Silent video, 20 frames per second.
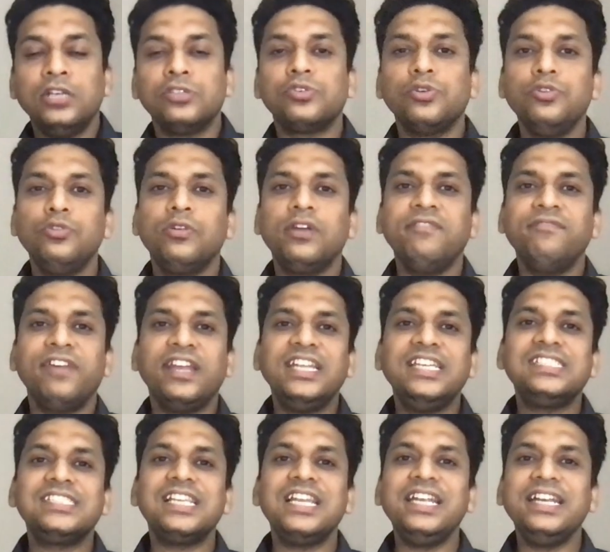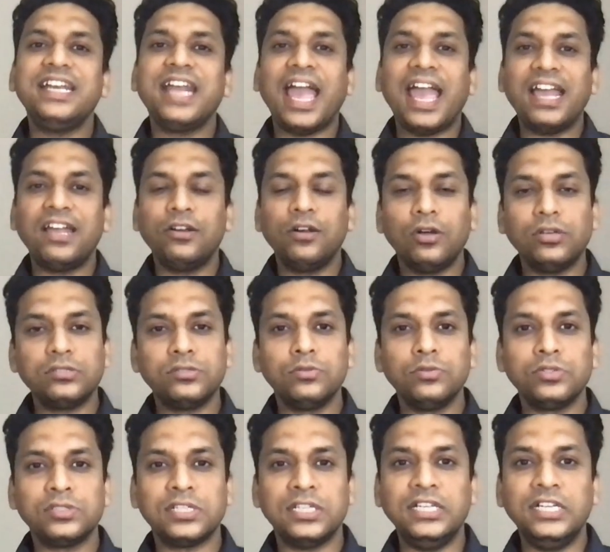So you can very easily diagnose
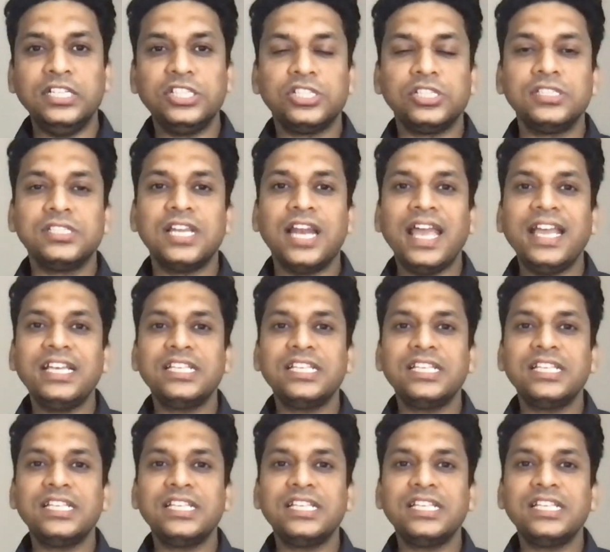those conditions like